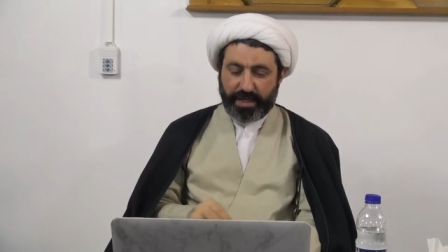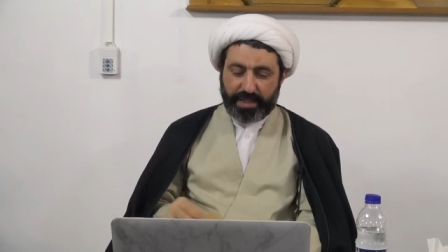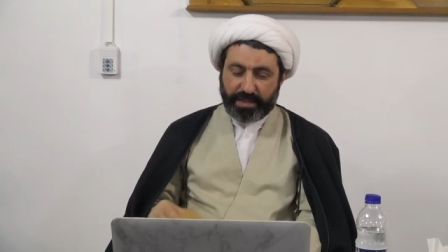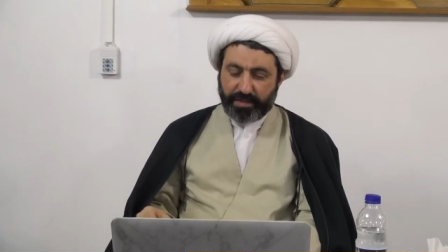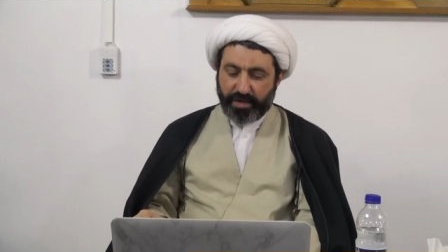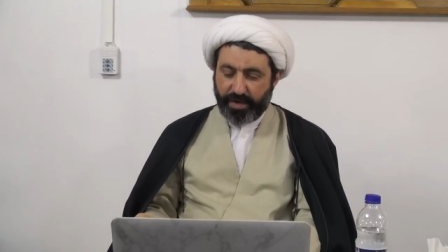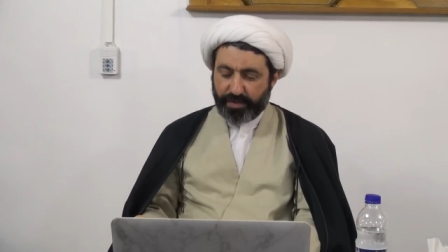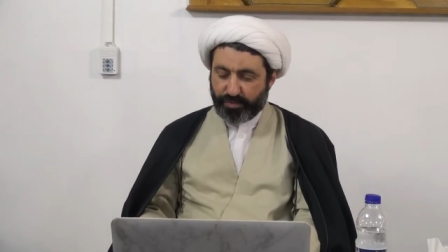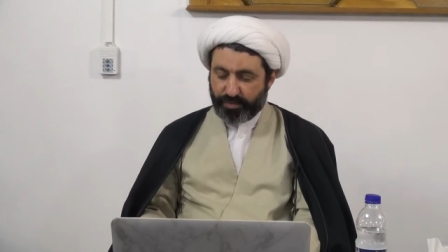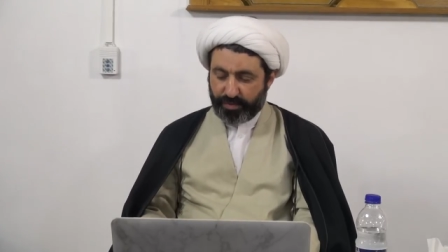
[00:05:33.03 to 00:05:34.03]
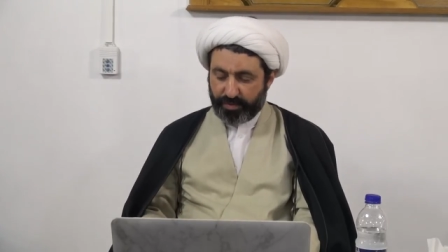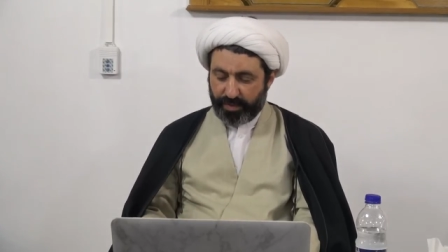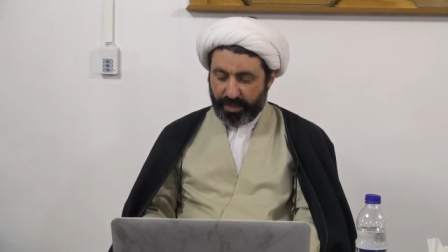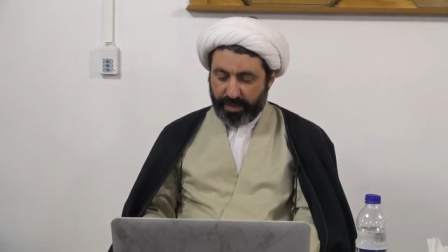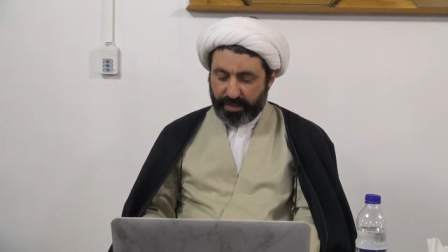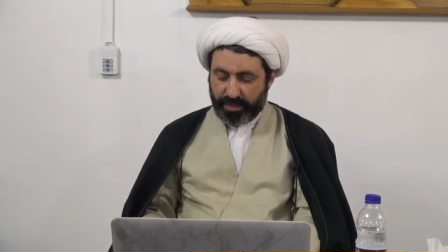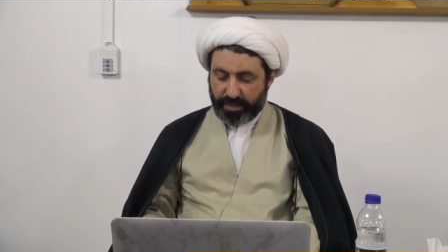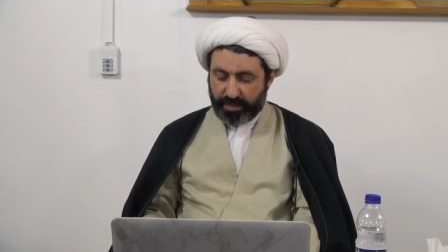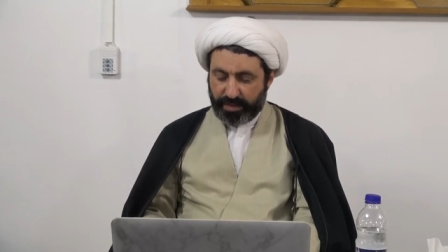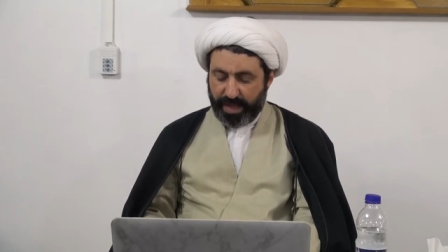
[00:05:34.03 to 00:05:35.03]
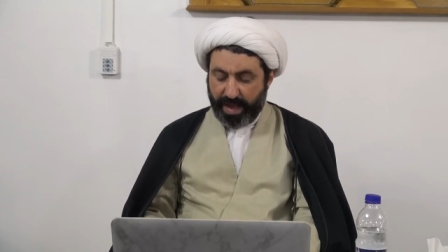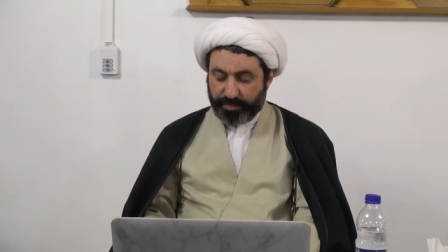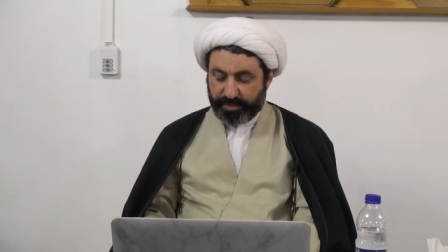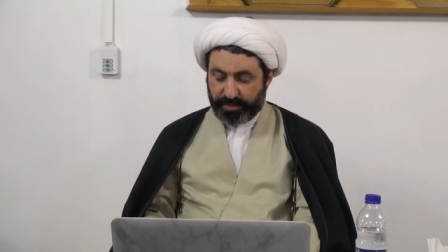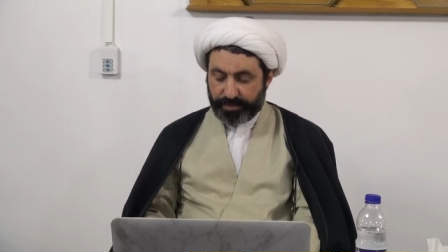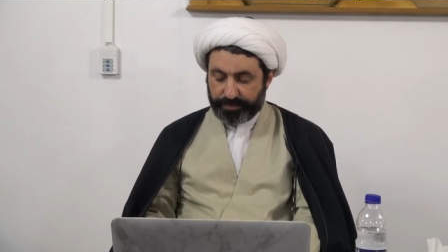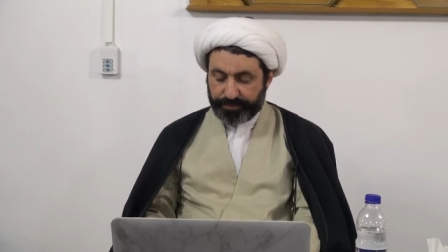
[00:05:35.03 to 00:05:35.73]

And there are also gaps.